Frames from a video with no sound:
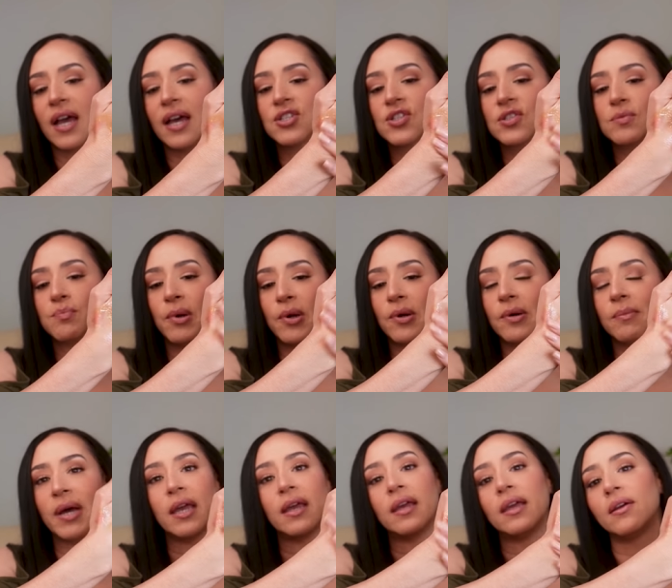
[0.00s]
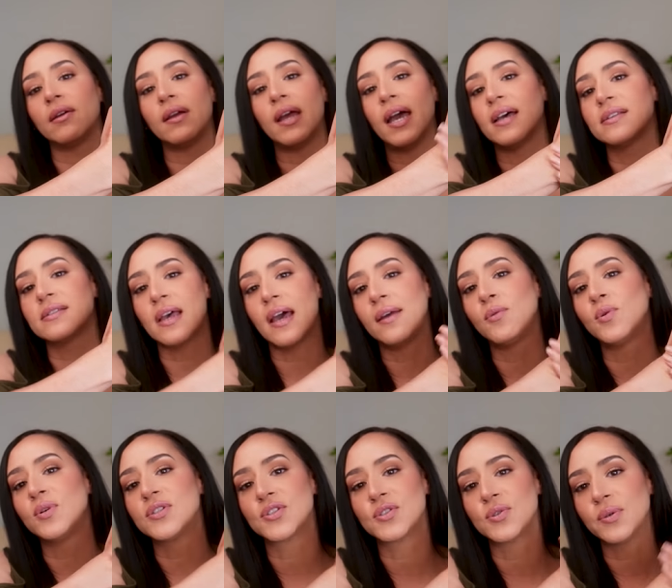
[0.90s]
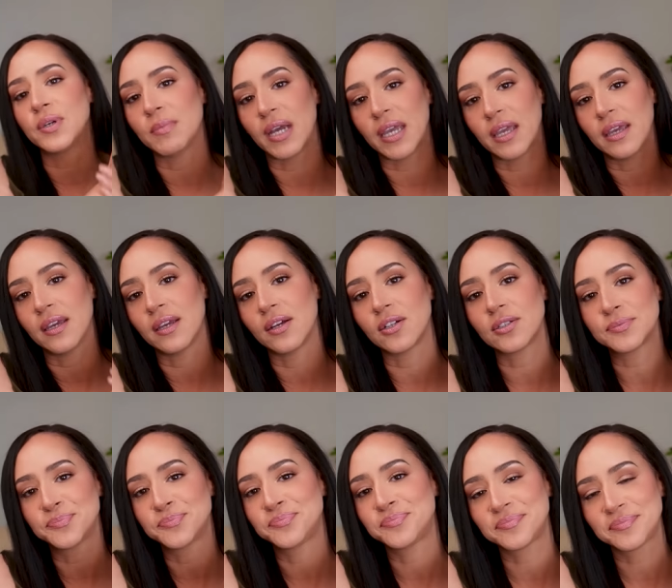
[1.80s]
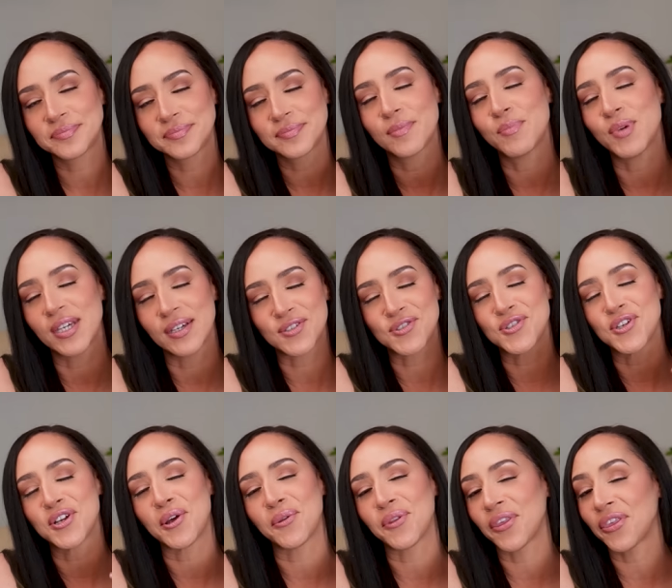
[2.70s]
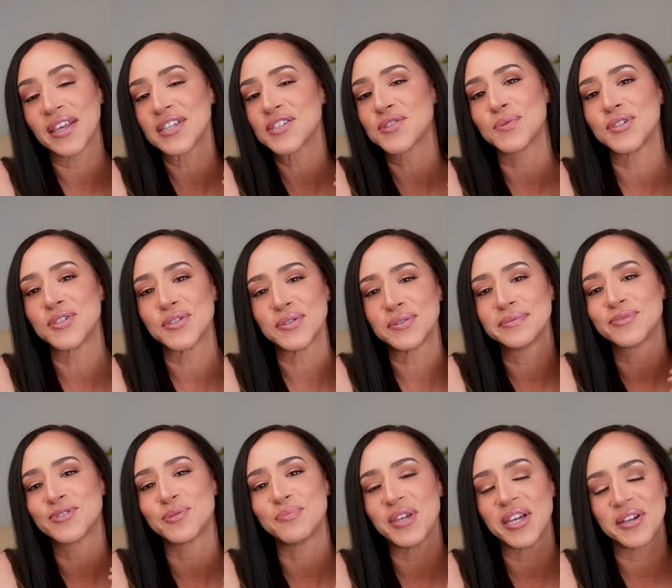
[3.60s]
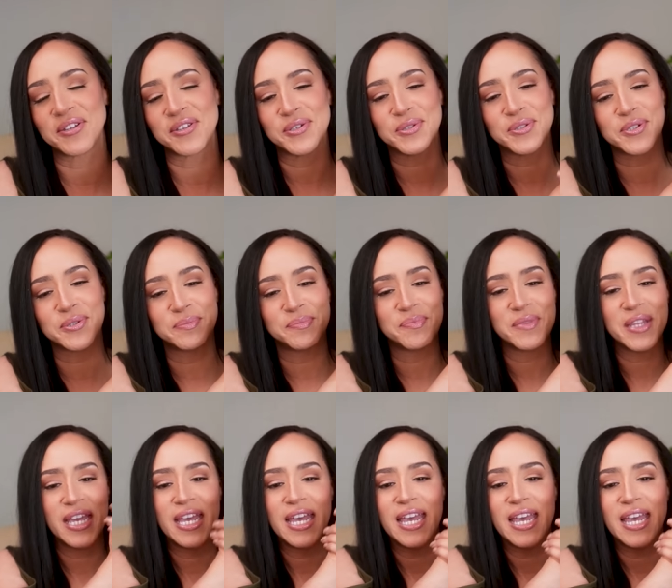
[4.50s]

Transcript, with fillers: I just burned my hair as I was doing my hair because you know the things we do to be on YouTube.